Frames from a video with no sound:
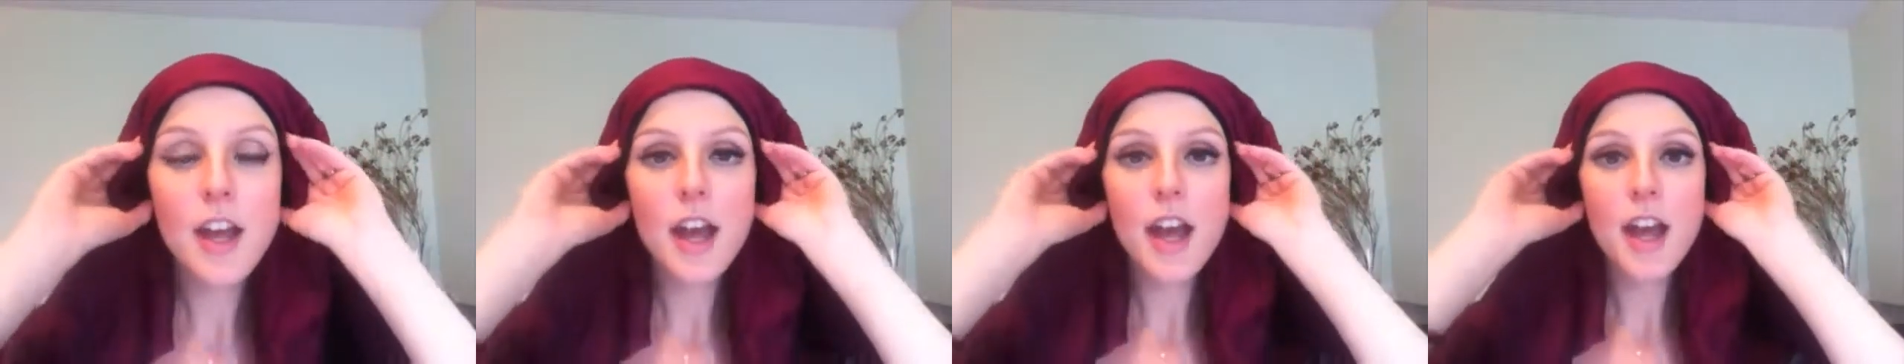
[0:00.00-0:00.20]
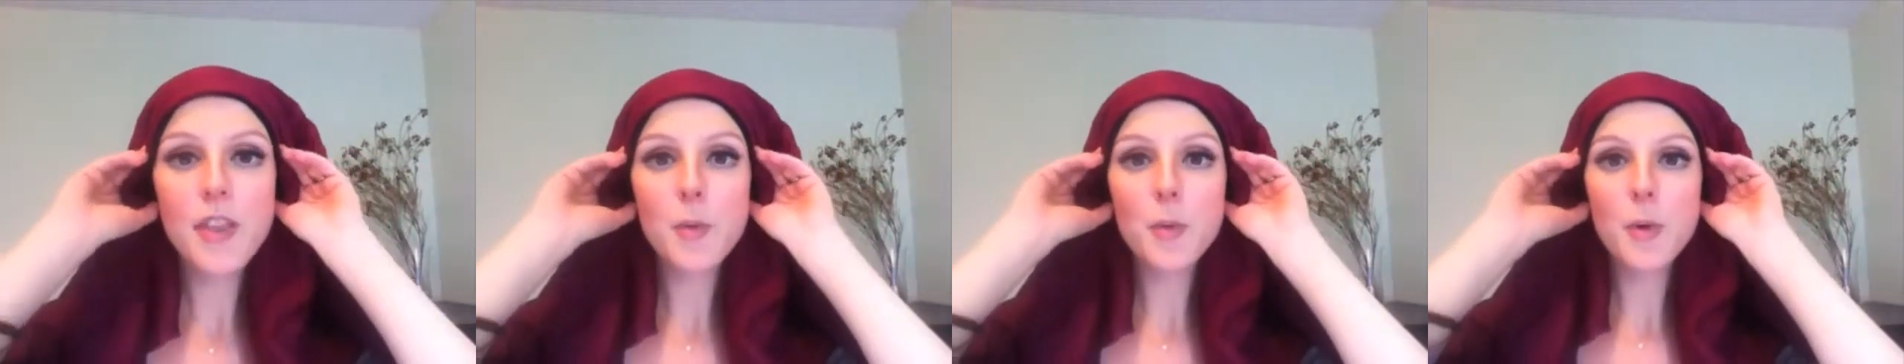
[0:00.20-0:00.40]

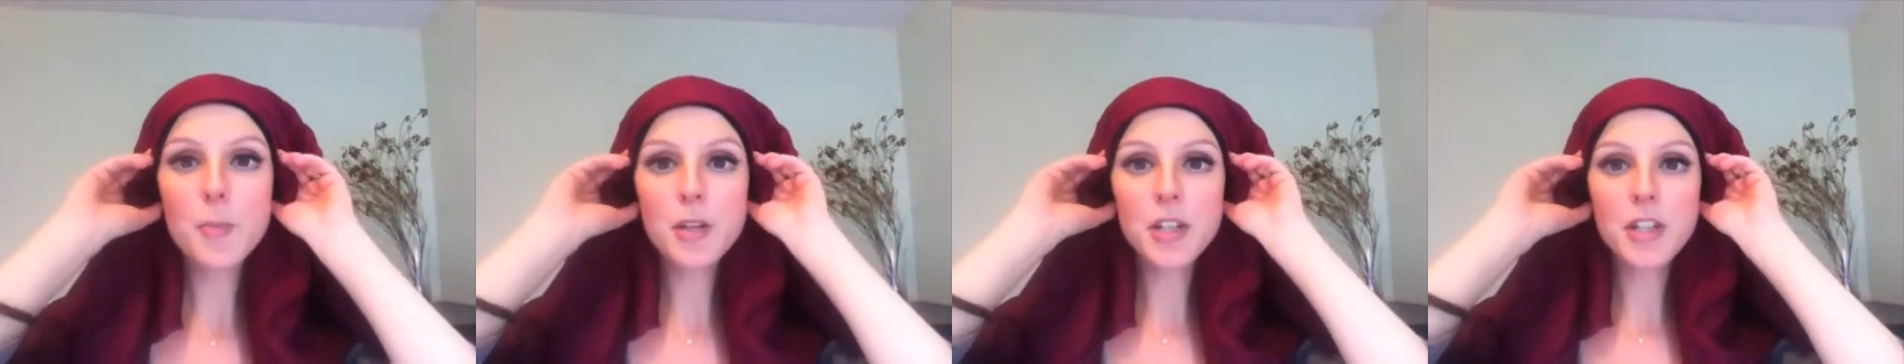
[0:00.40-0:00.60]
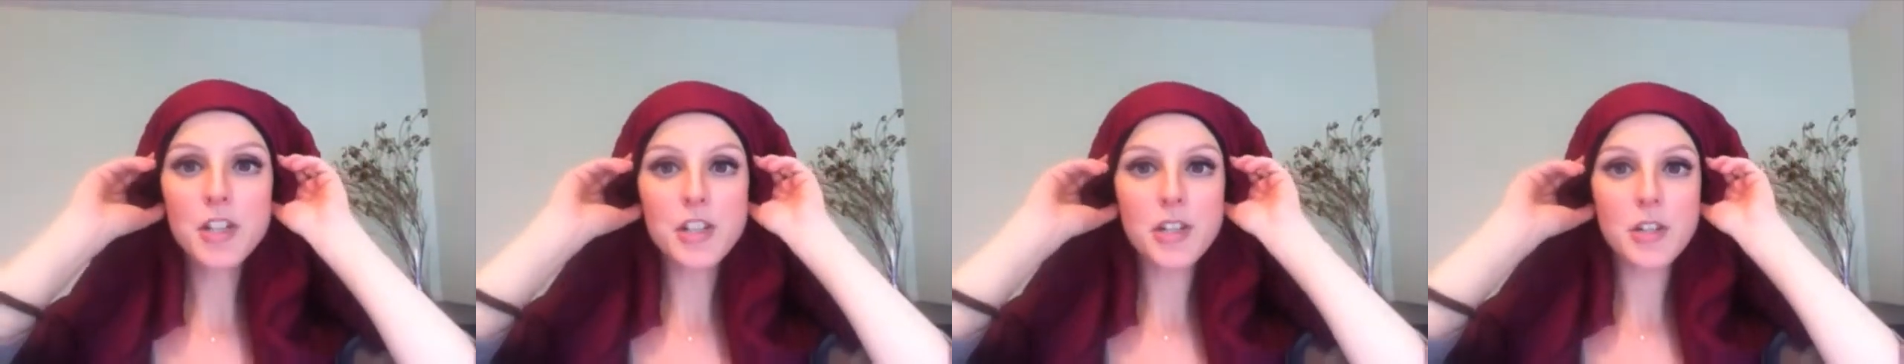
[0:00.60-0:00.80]
And then what I'm
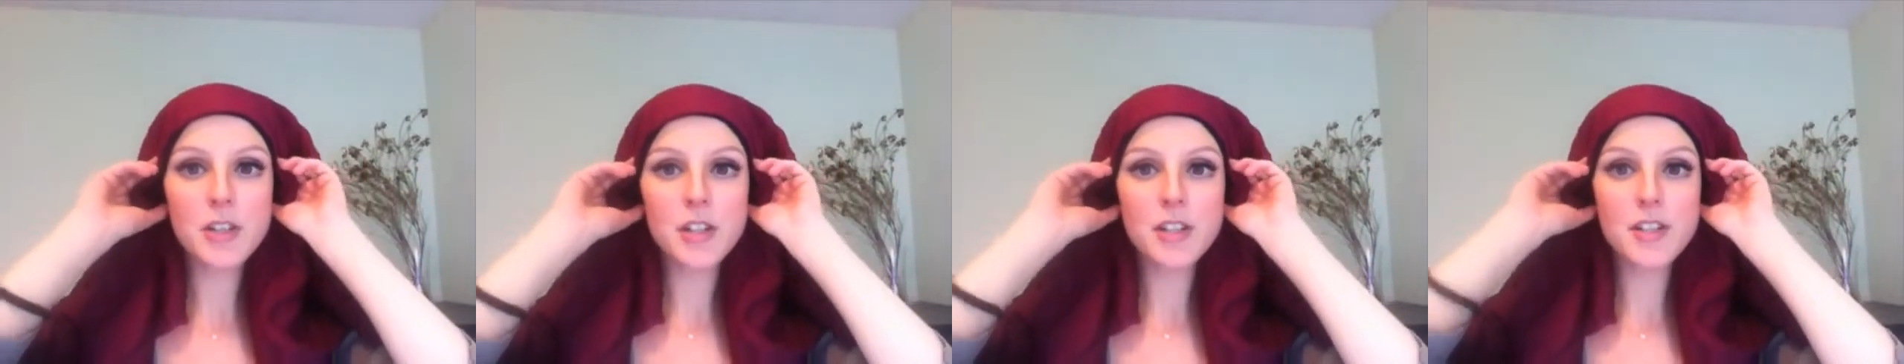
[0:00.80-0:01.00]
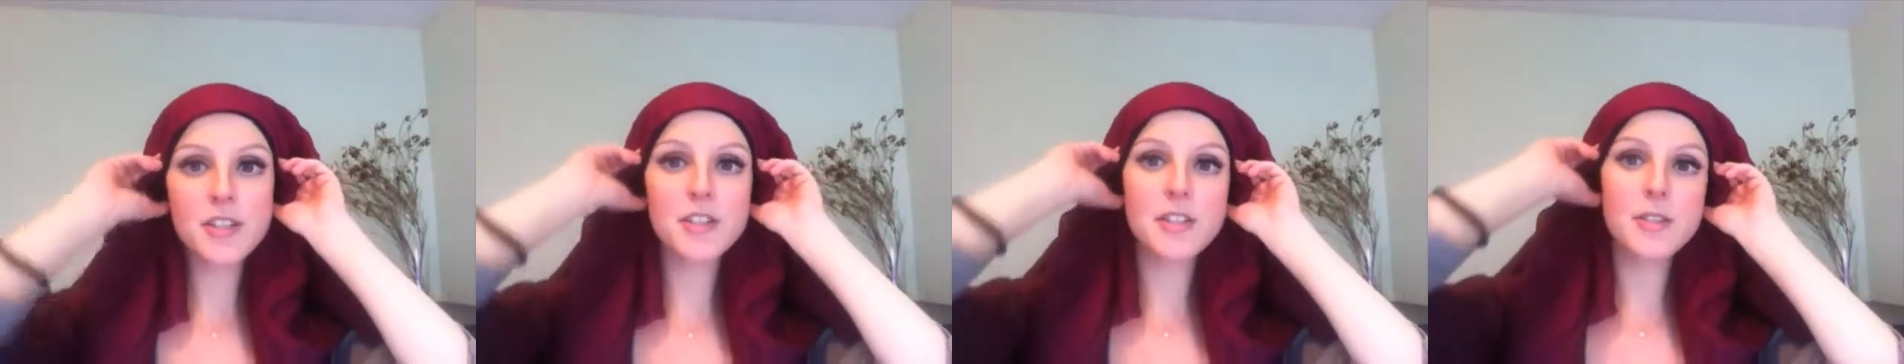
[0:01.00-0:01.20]
going to do
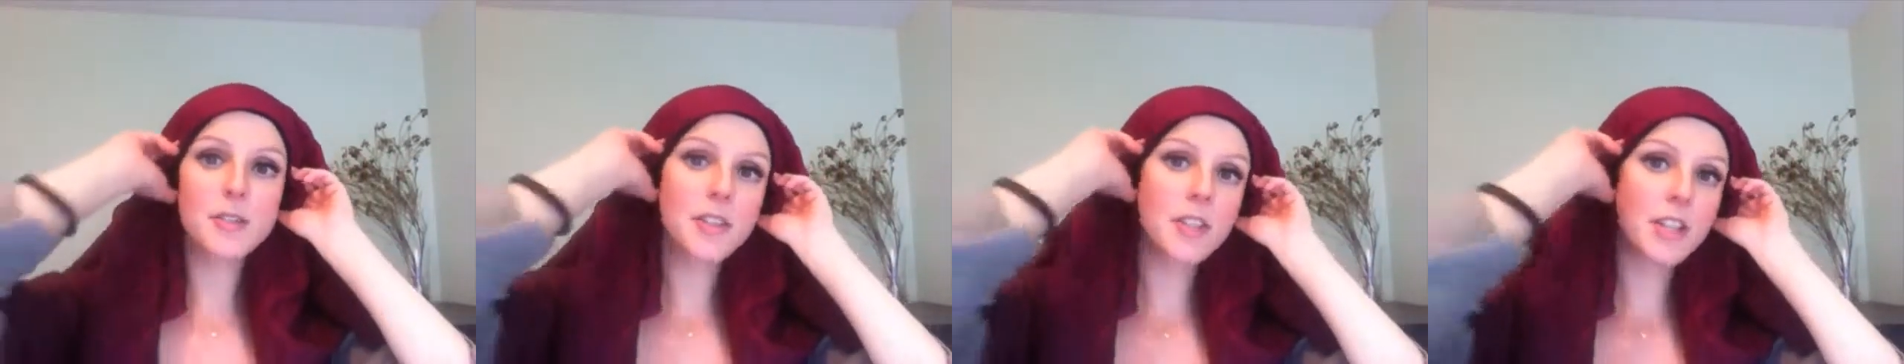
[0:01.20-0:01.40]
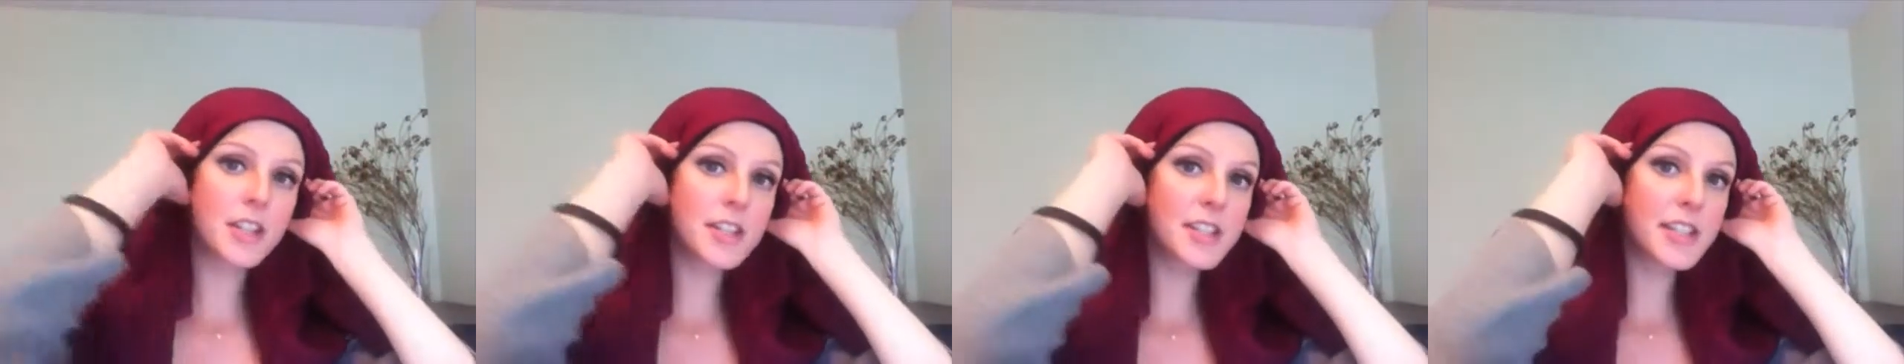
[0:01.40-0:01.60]
is,
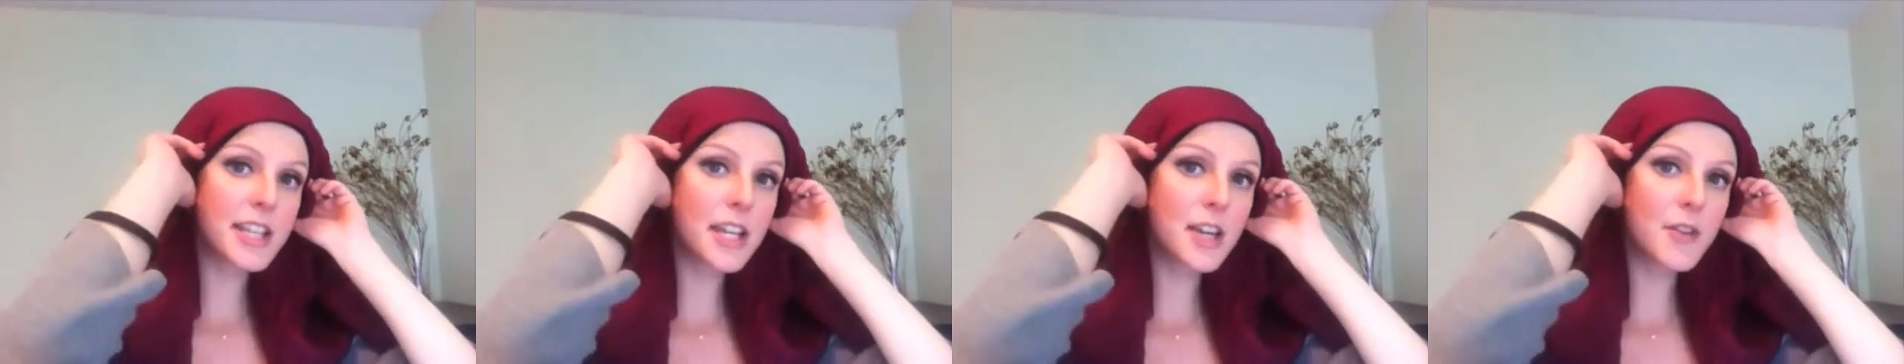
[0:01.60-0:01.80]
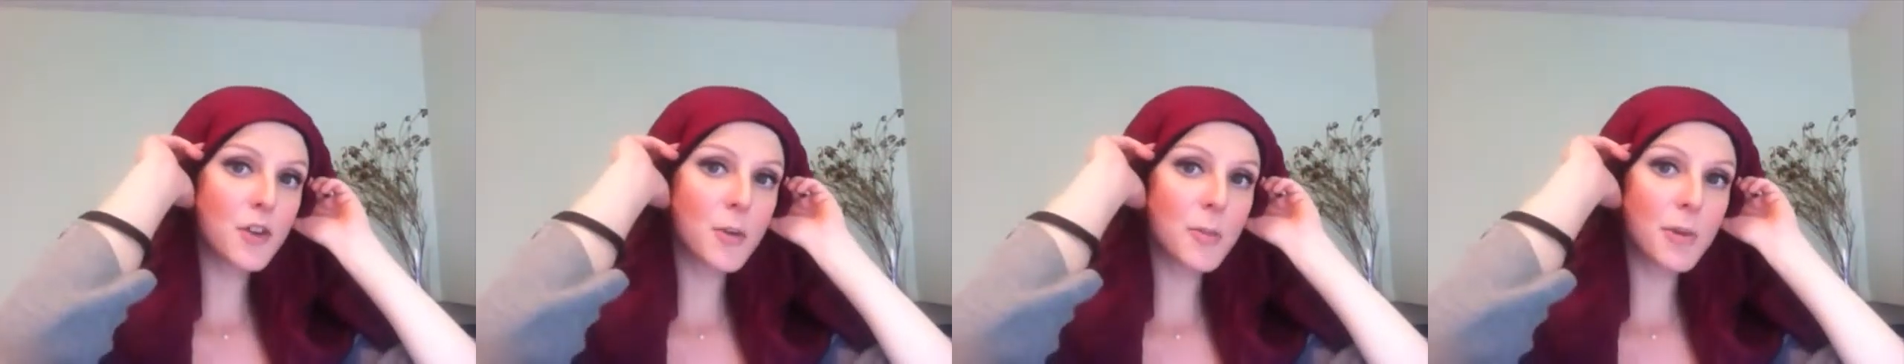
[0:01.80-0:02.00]
you can see
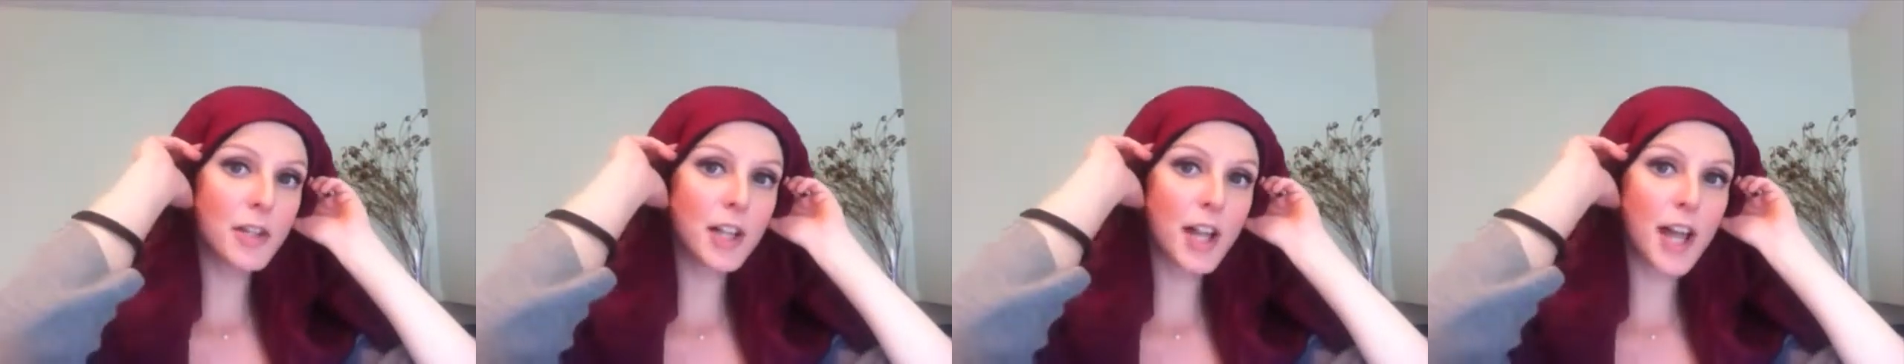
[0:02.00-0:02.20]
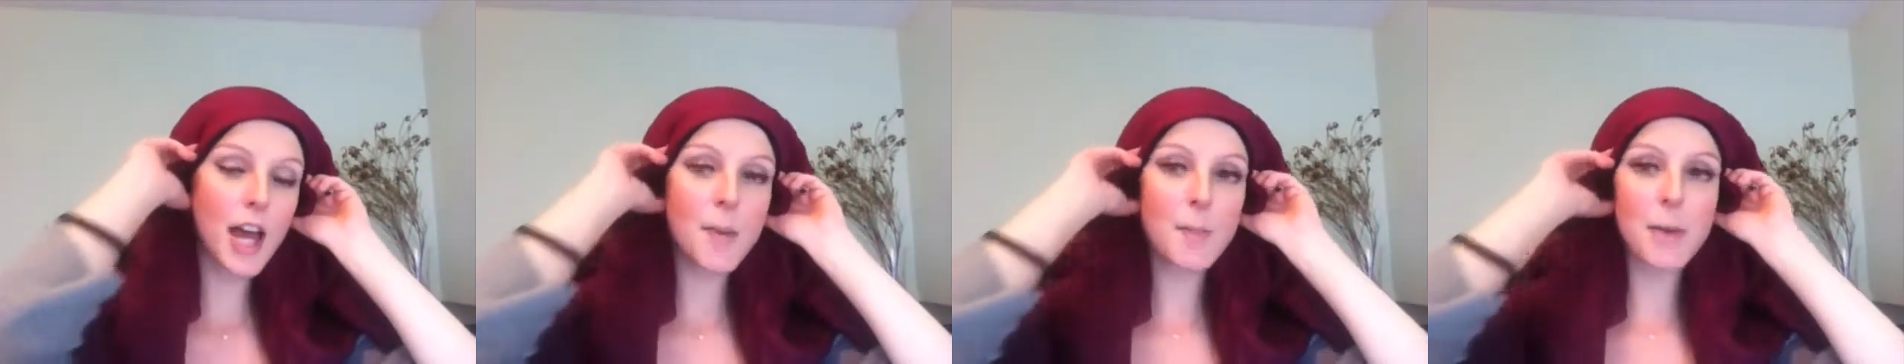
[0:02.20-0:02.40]
I've got my
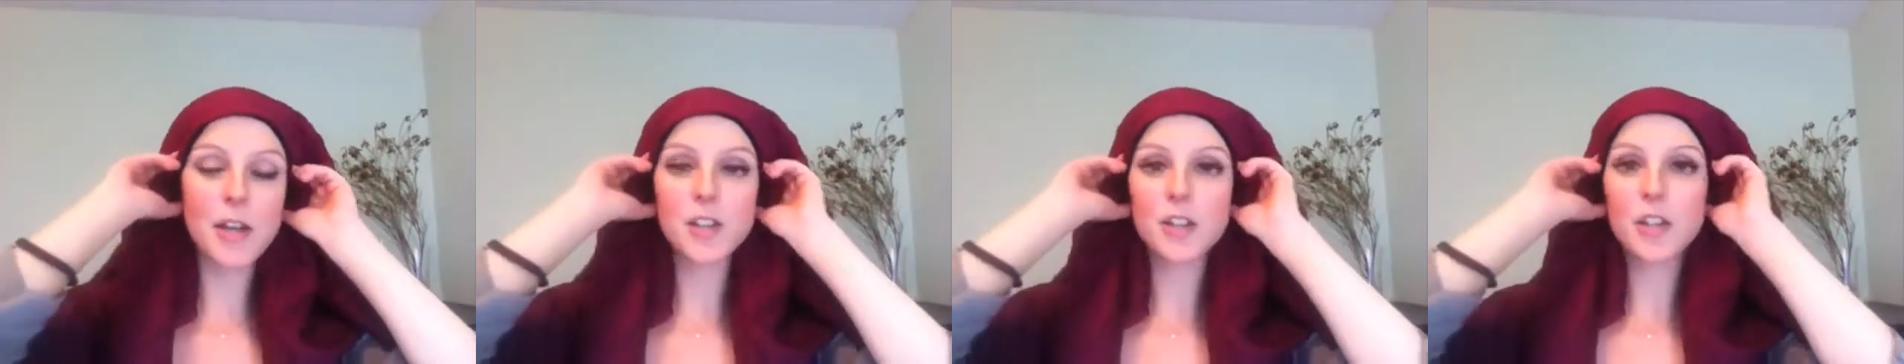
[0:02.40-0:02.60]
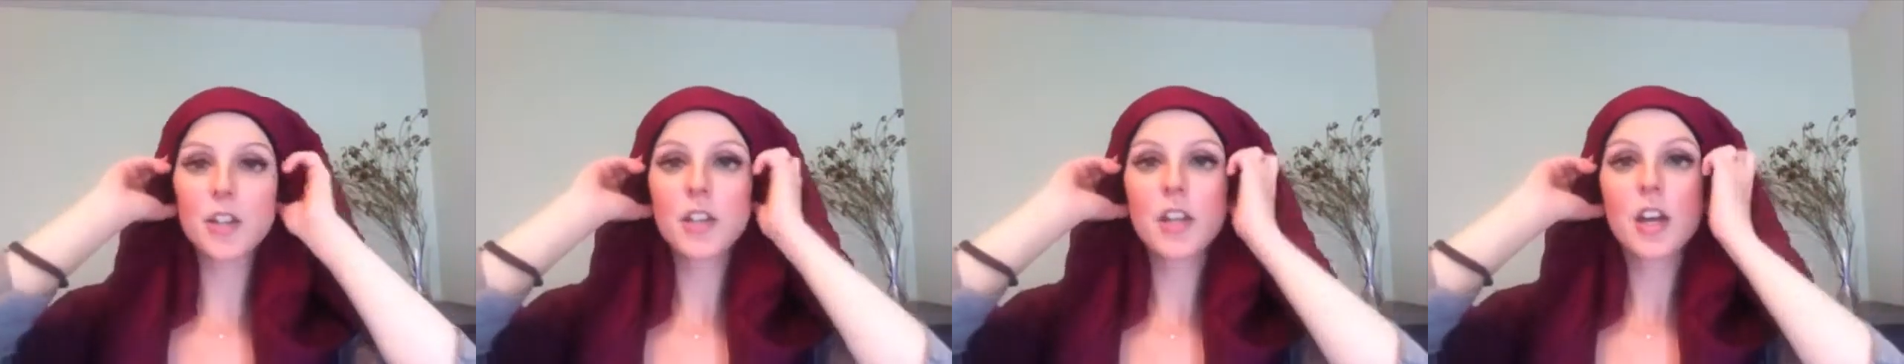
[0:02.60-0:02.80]
little
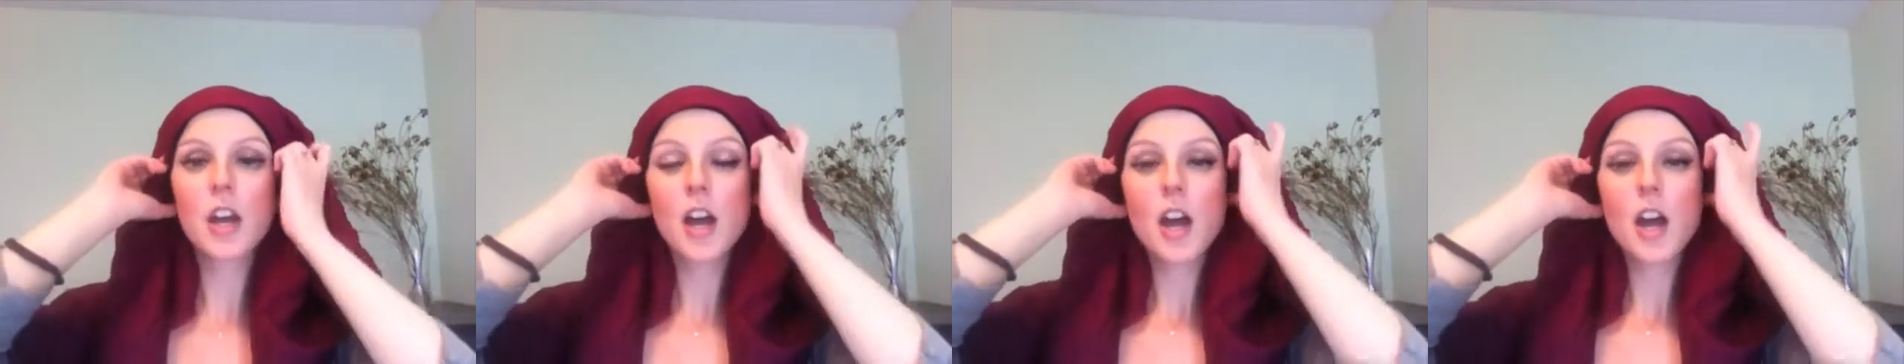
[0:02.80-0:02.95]
hairband on.